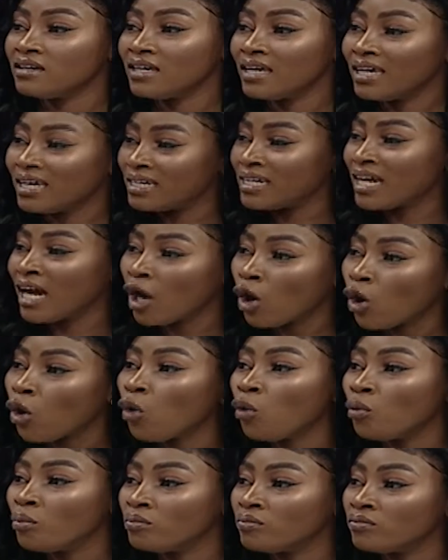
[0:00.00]
-hmm. in our
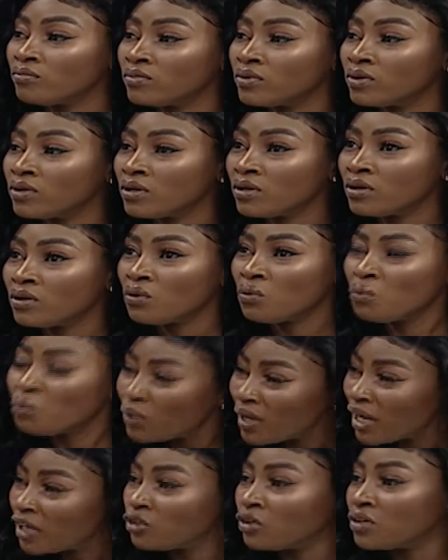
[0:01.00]
home, yeah.
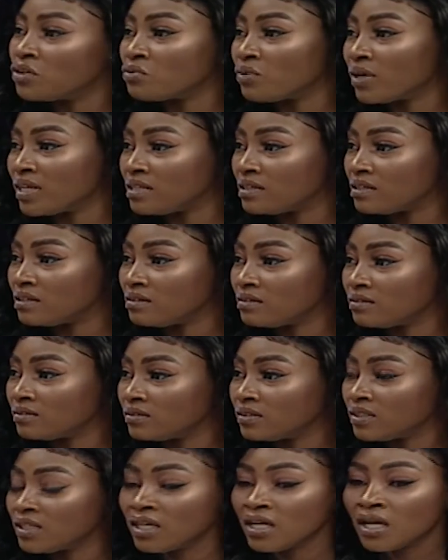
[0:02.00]
we are not ready? Yeah.